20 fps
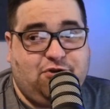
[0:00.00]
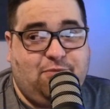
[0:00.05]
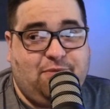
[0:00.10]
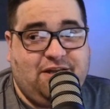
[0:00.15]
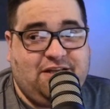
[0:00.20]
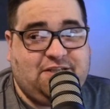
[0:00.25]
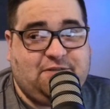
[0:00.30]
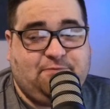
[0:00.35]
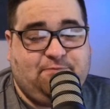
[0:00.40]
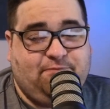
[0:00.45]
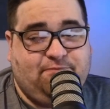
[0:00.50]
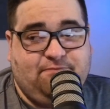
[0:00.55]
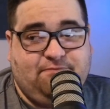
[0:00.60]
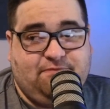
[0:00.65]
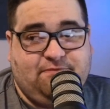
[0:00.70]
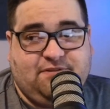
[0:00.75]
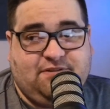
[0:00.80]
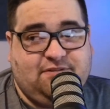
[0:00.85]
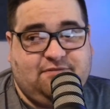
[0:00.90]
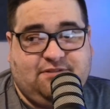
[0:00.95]
many
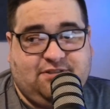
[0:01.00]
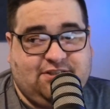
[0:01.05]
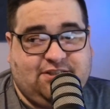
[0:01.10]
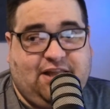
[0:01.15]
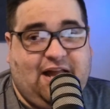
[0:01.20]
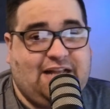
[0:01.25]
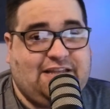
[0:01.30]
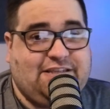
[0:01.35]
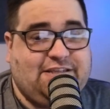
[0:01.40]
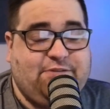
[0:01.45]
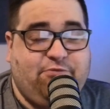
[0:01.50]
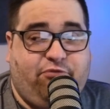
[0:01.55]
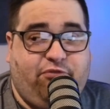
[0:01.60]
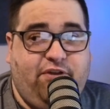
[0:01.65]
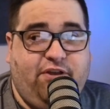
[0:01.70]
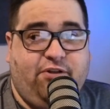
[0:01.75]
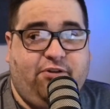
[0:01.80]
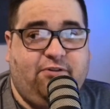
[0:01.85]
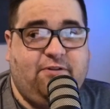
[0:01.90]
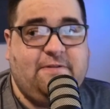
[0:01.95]
slots to
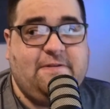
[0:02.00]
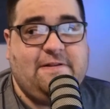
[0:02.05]
fill,